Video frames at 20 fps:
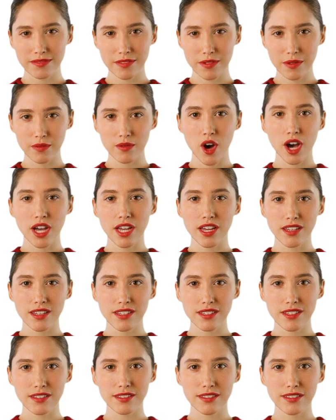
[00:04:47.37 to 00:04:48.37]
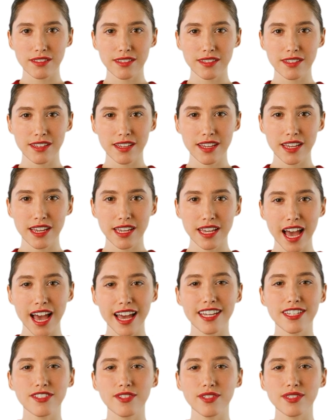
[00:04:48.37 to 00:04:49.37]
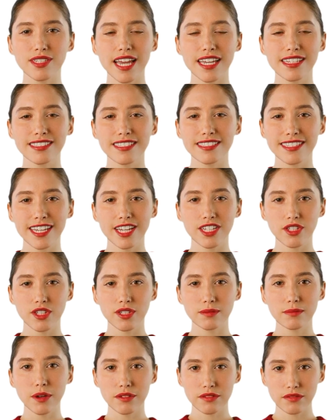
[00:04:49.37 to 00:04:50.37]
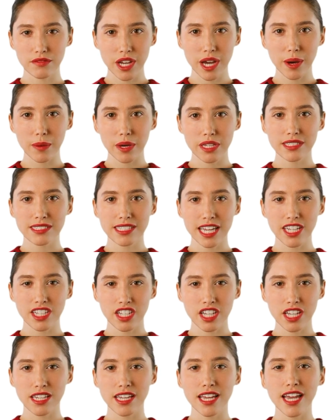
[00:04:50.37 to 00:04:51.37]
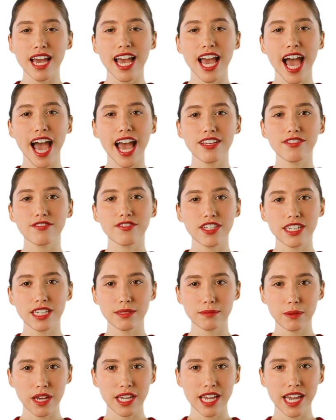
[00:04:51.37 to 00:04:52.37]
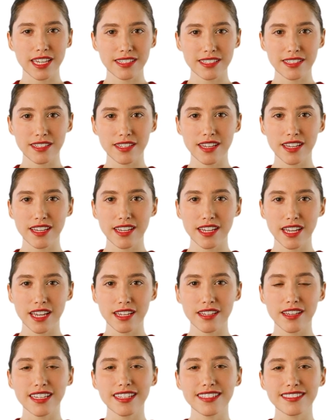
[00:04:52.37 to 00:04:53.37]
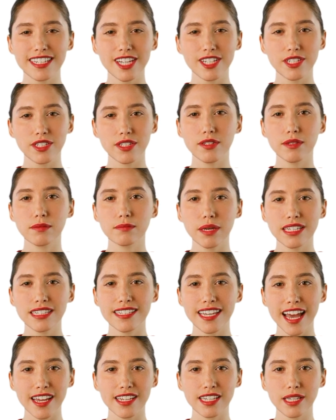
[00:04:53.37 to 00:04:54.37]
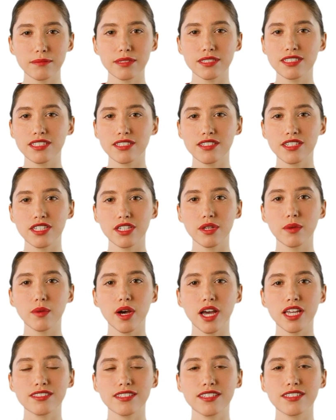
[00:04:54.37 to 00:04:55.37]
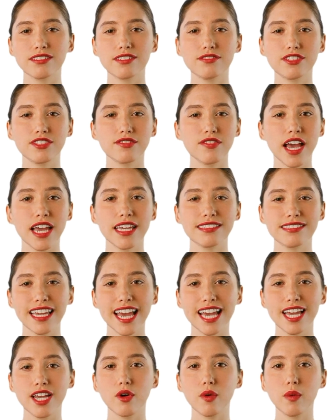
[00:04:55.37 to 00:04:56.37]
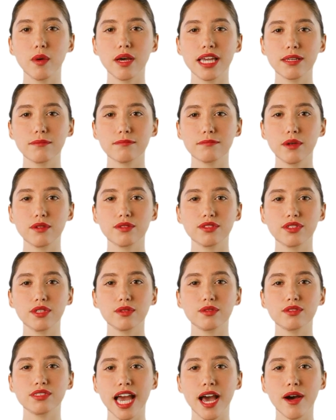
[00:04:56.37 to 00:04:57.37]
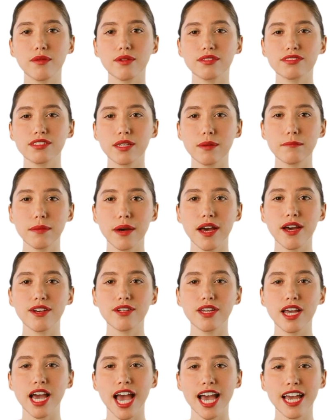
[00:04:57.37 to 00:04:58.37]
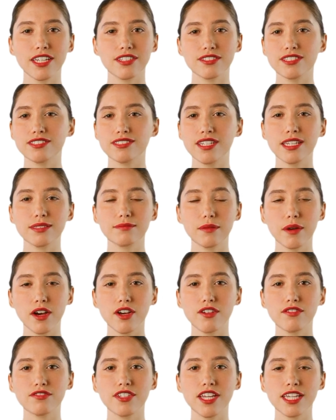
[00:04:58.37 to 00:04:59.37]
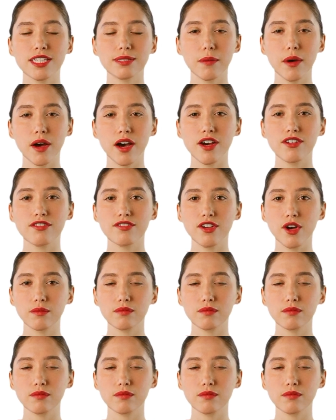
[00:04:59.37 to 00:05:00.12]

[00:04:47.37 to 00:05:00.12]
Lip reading: Products. Exercises that use both rehabilitation and fitness products. These include, but not limited to, assistive device, ankle weight, BOSU, dowel, dumbbell, exercise ball, flex bar, foam